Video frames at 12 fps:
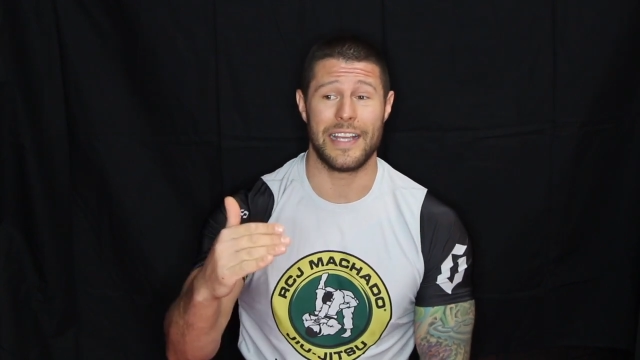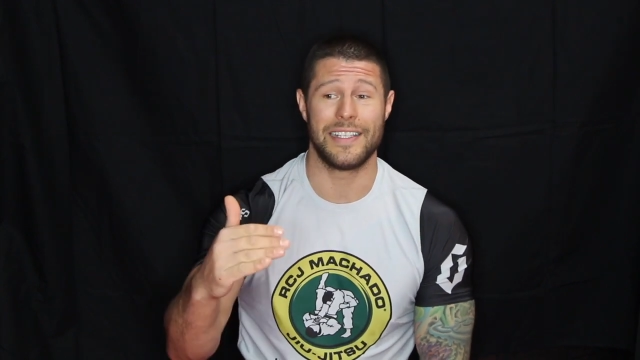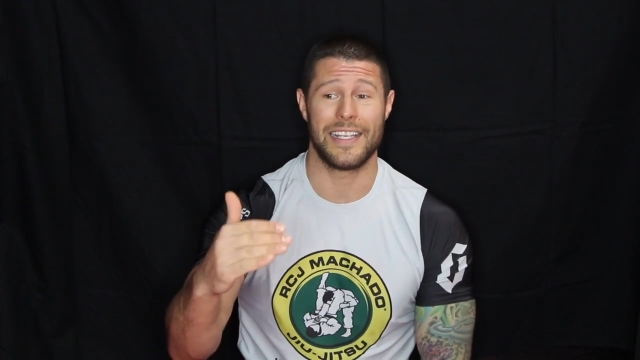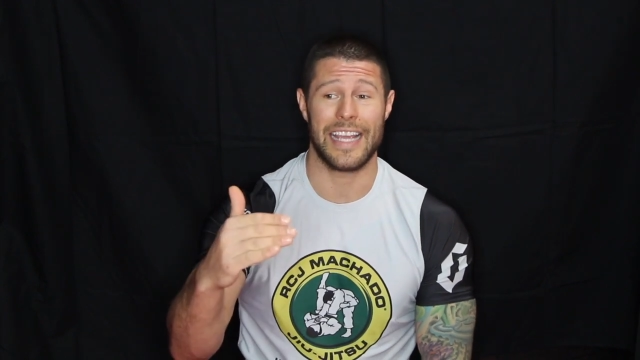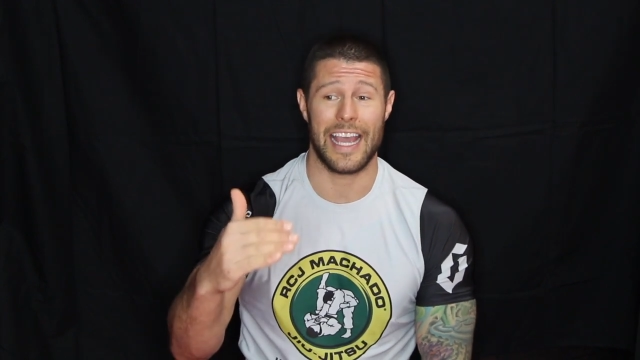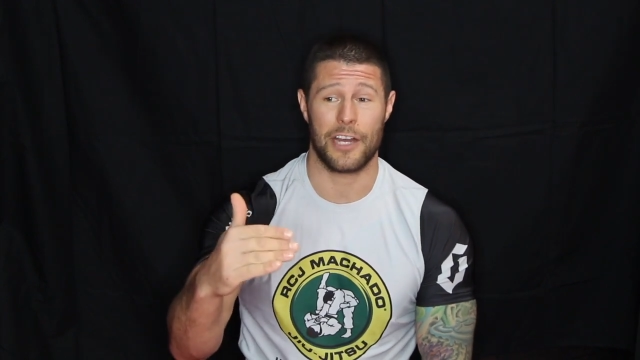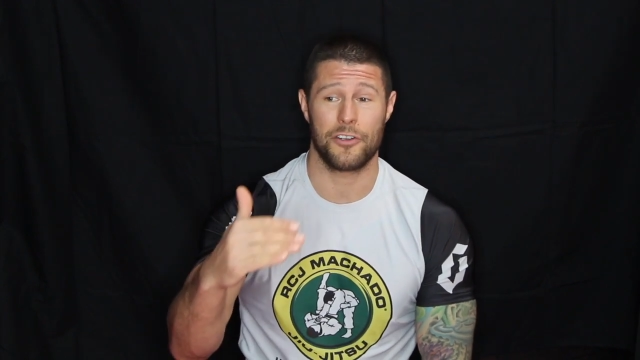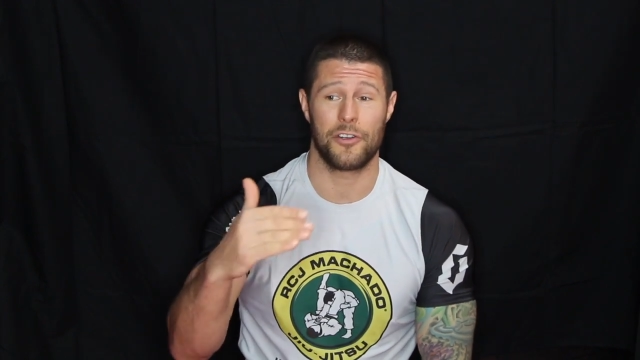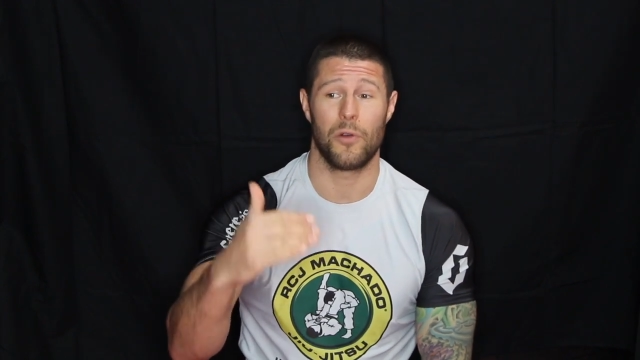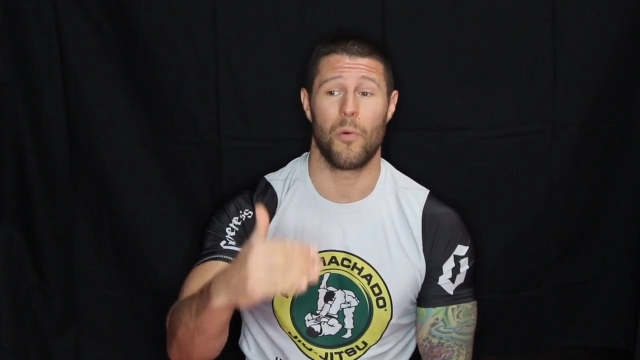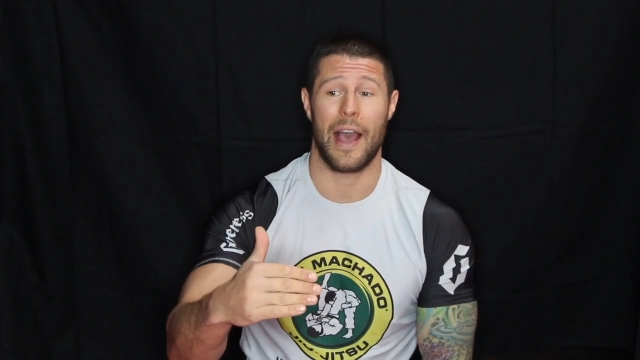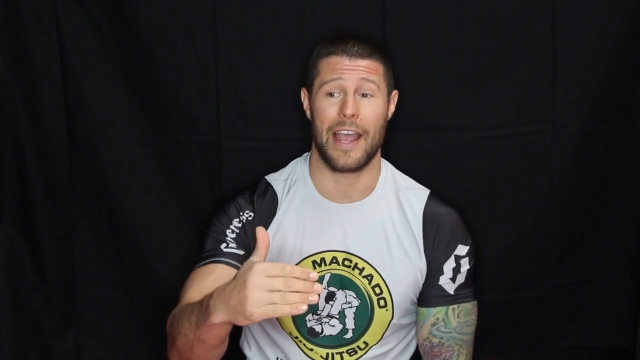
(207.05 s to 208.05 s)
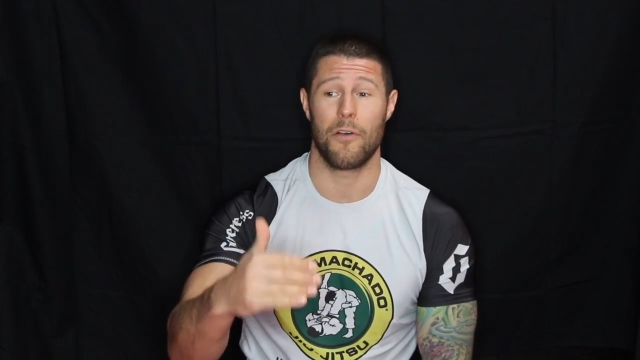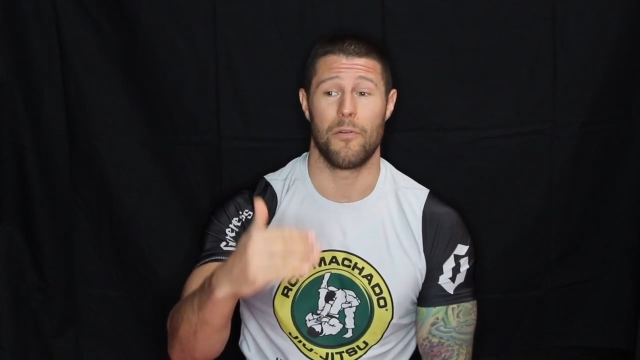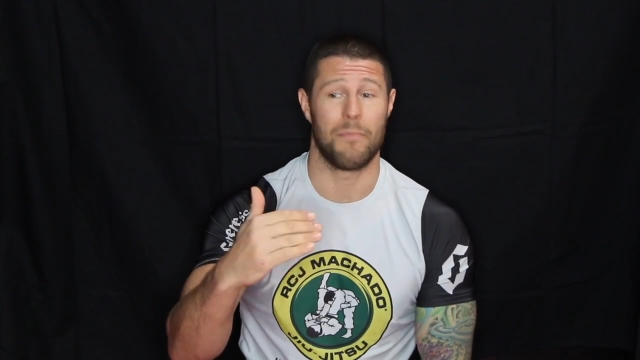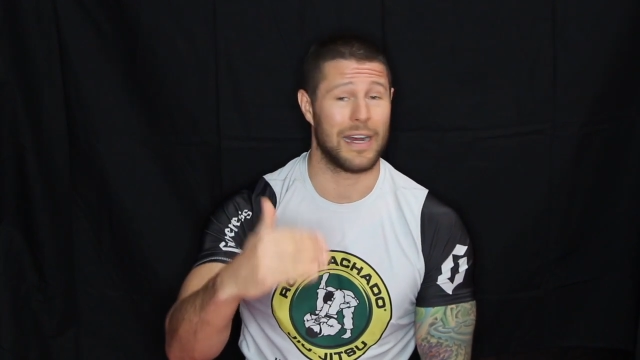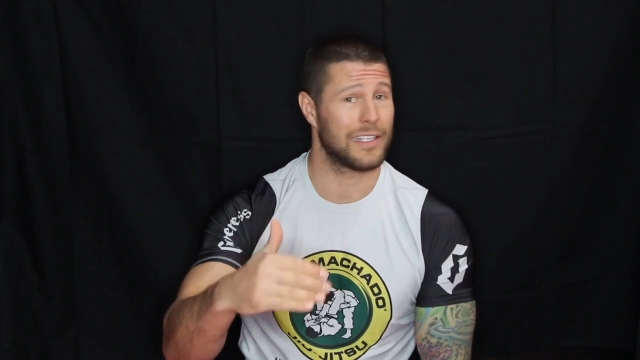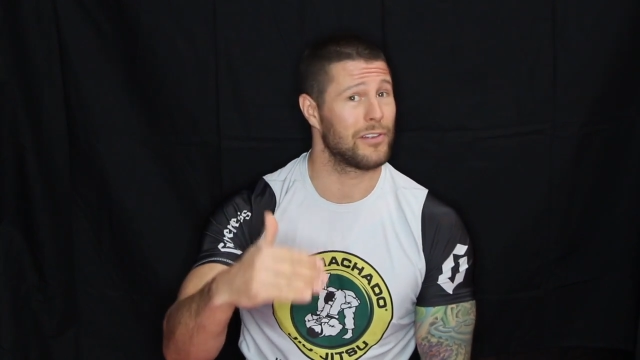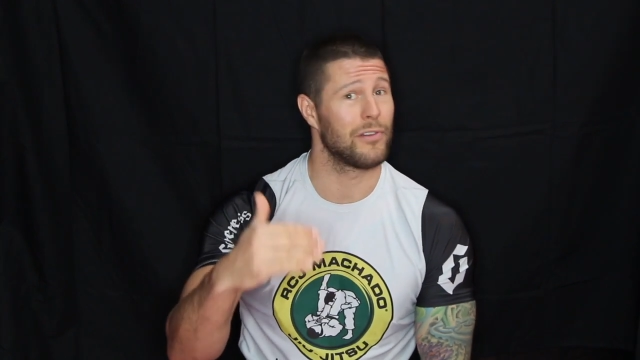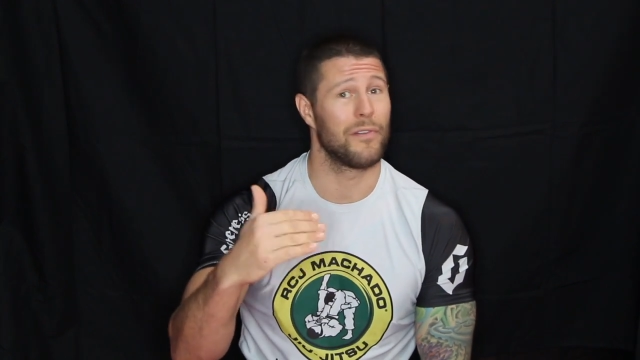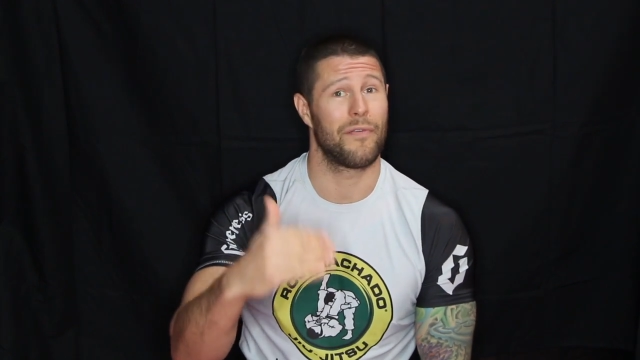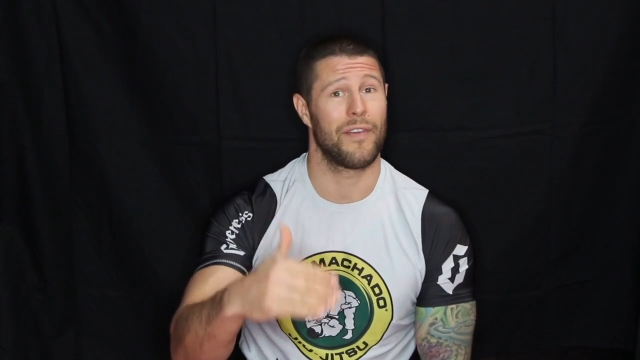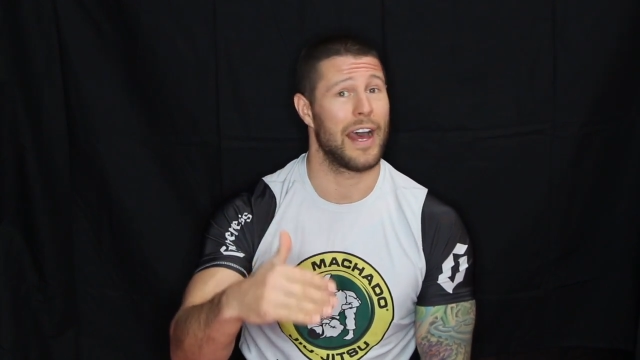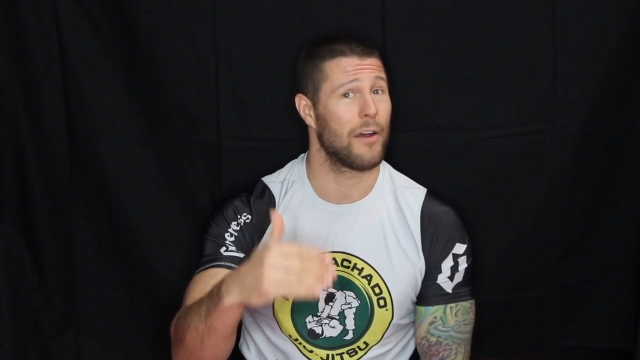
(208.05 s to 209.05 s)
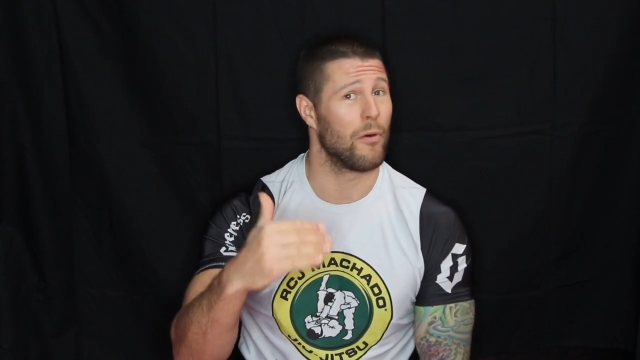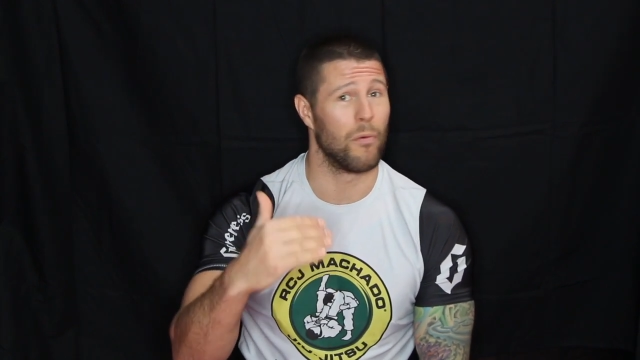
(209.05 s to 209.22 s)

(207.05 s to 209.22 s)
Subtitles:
is the extra weight or muscle or fat